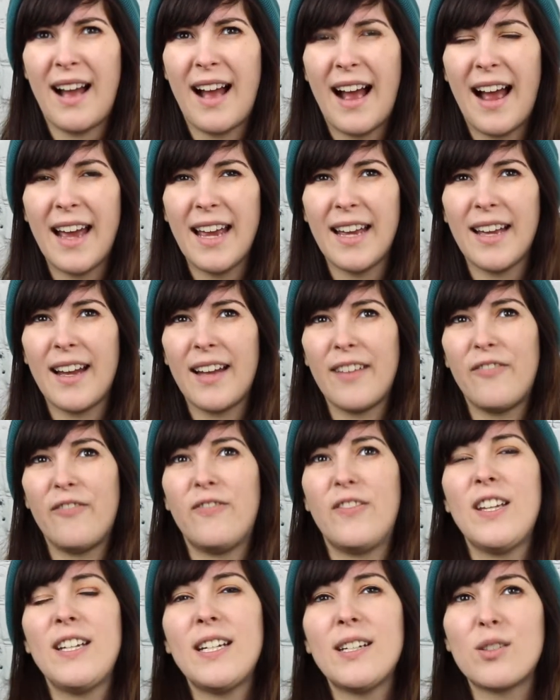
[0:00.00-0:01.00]
I, I,
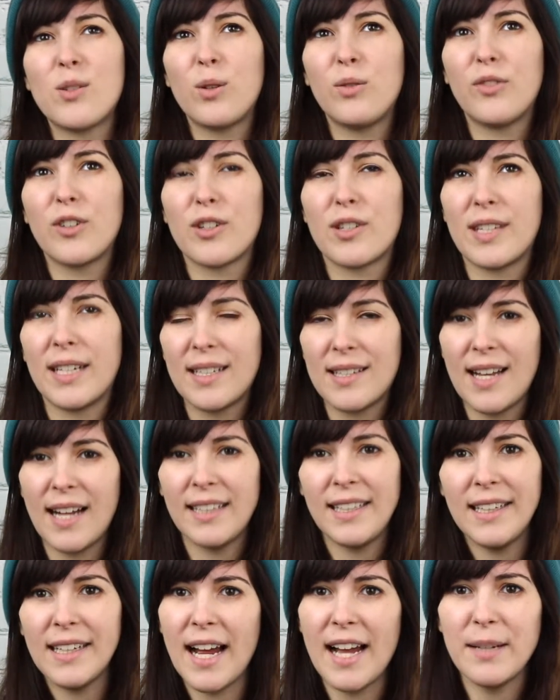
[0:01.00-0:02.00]
think it sold for
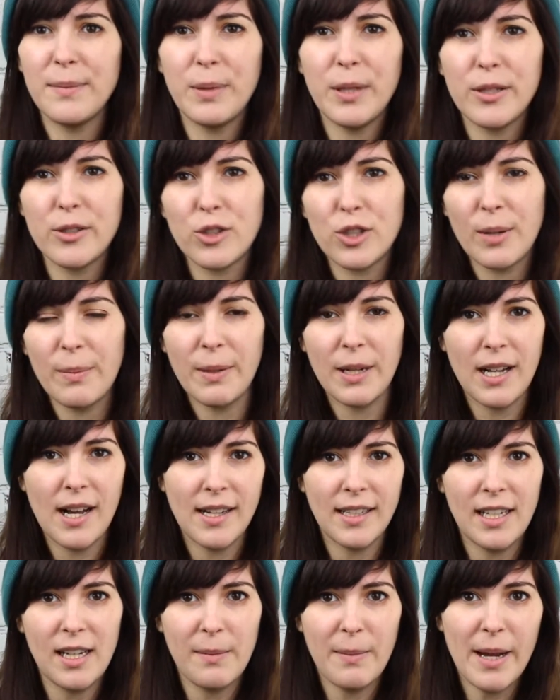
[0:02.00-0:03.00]
$6.99 plus shipping
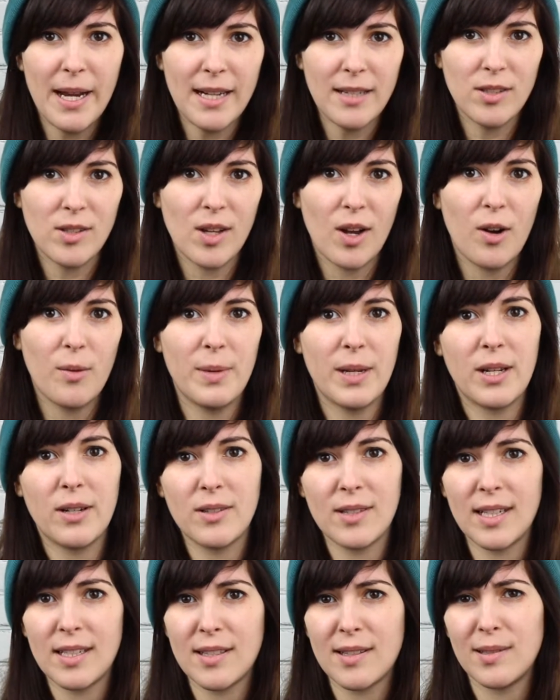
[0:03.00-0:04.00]
on eBay. So
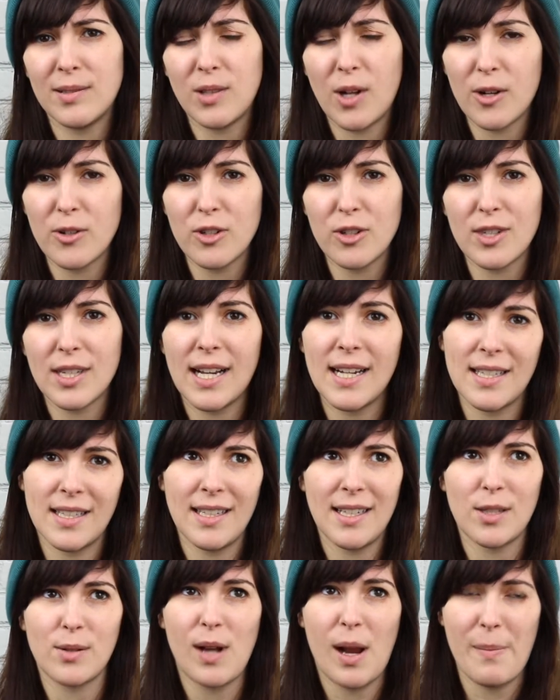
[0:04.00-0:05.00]
because that's the larger size and
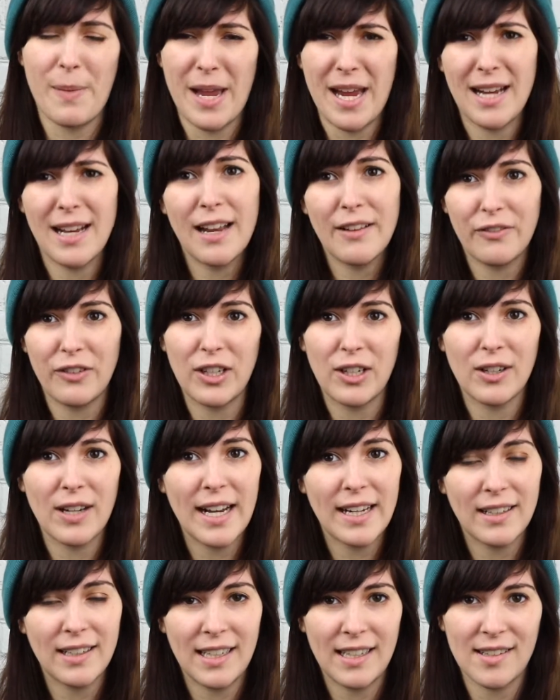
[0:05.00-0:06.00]
that's what I paid, I figured
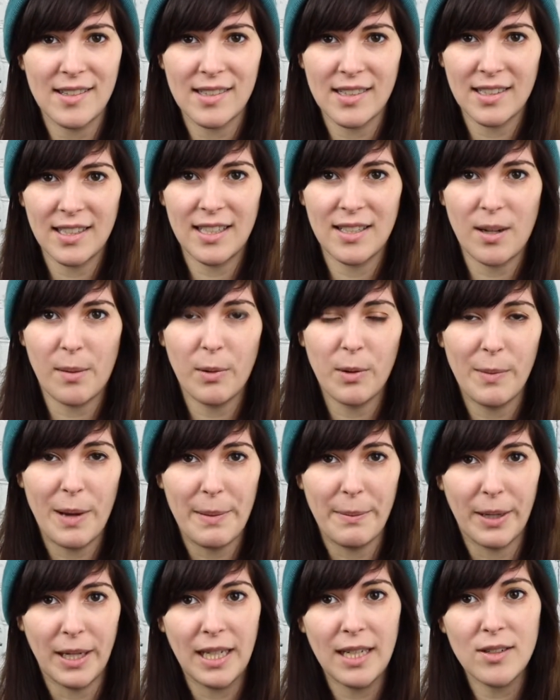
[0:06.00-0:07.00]
I could easily double my
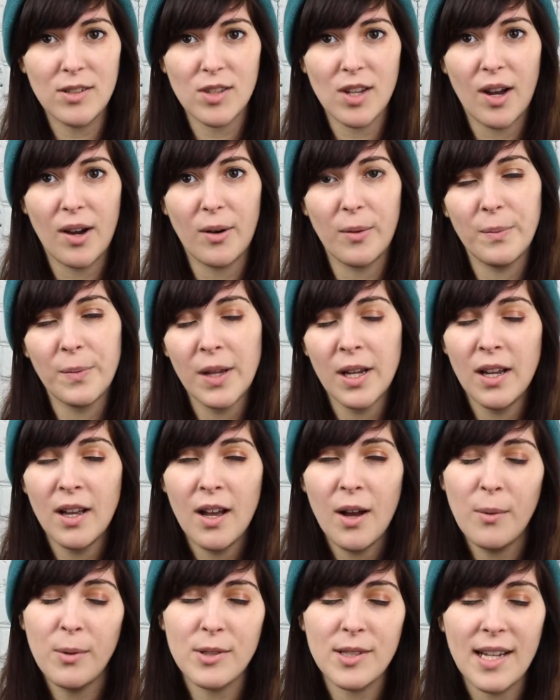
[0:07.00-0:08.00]
money. So
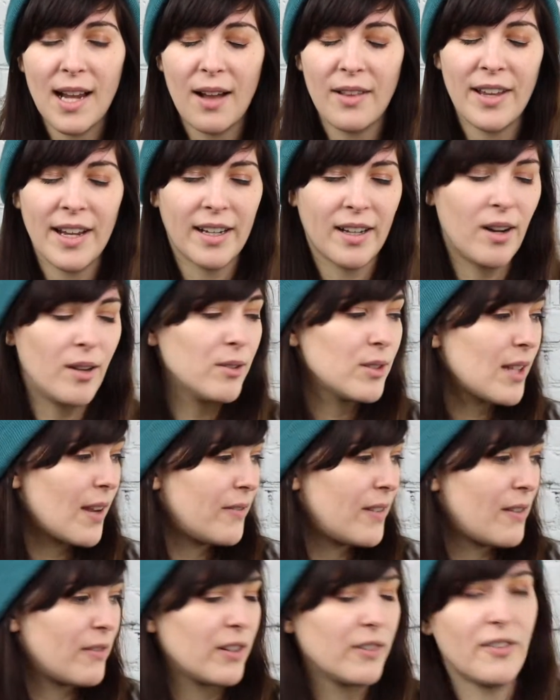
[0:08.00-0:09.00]
we'll see how that goes. I've
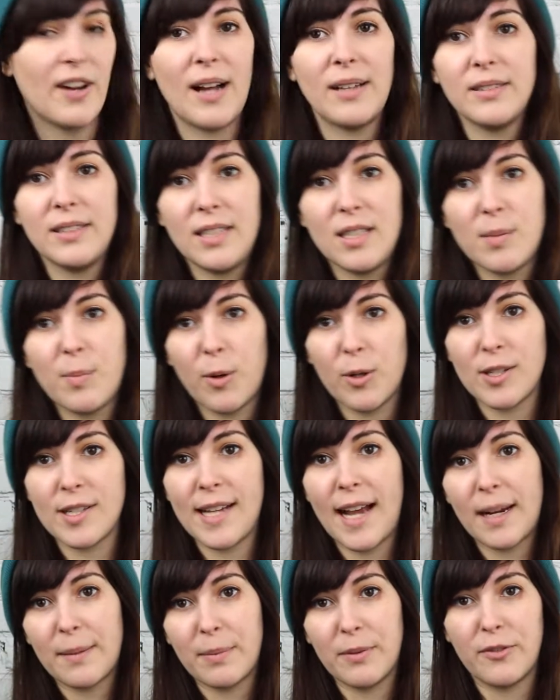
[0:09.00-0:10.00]
never found
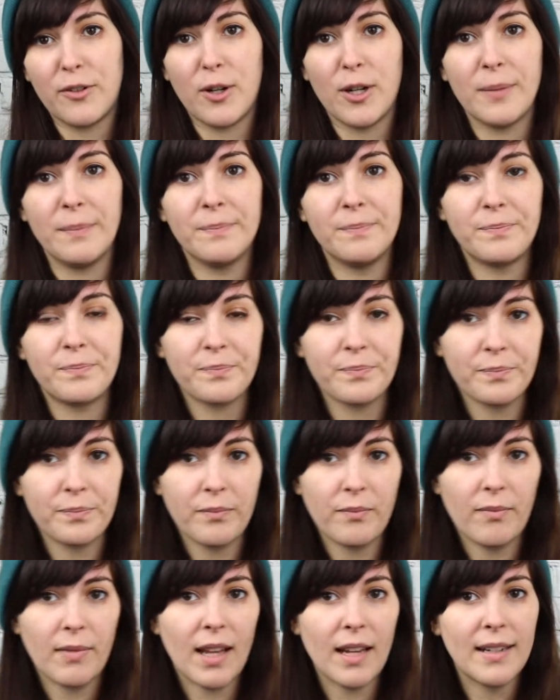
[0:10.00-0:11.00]
LeSportsac before.
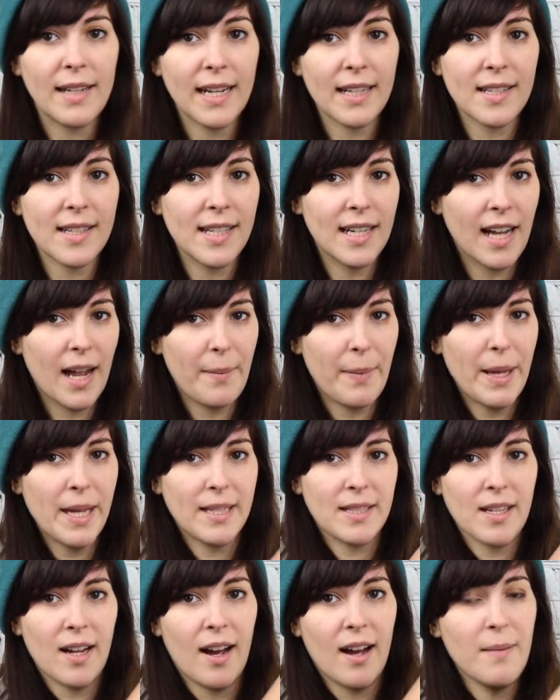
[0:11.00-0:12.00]
Next thing I
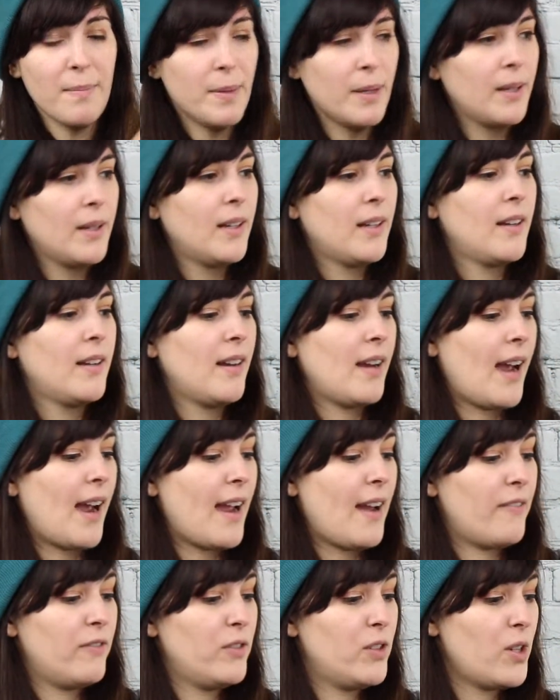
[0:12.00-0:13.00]
picked up, I
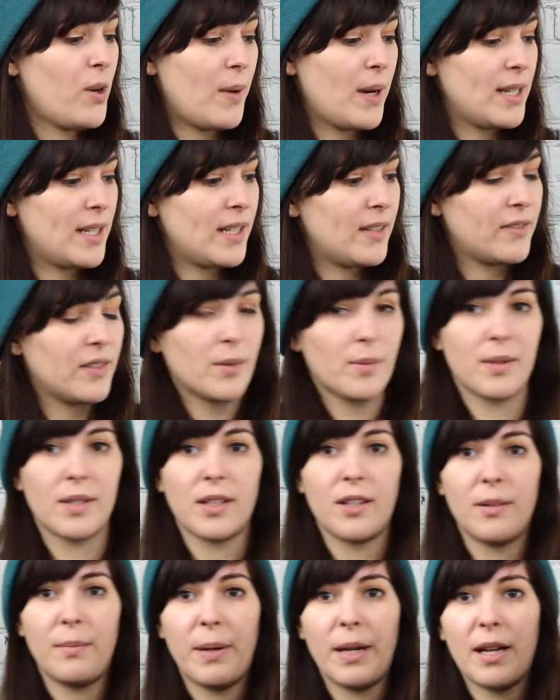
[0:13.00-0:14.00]
have no idea if this was a
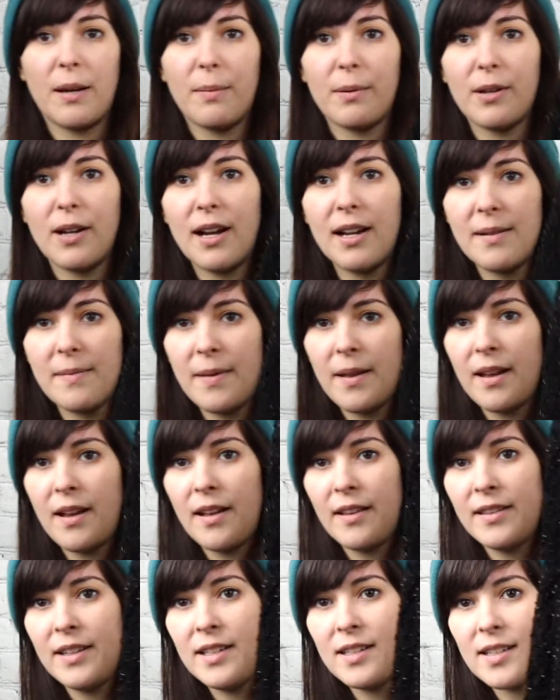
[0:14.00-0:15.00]
good pickup or not.
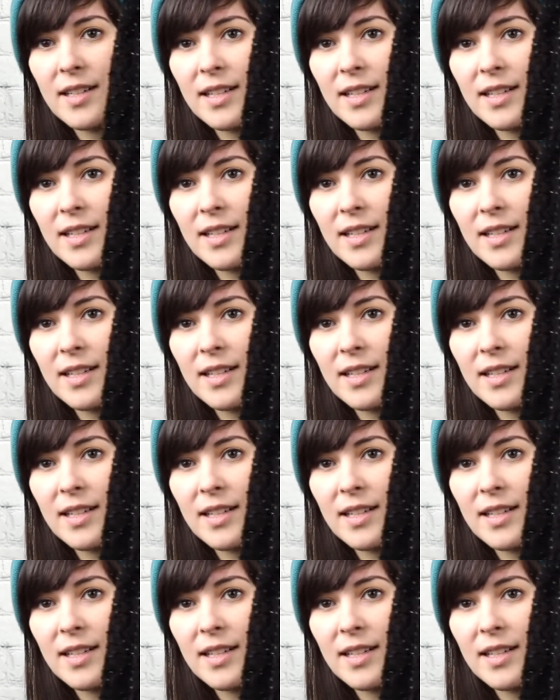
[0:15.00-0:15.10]
This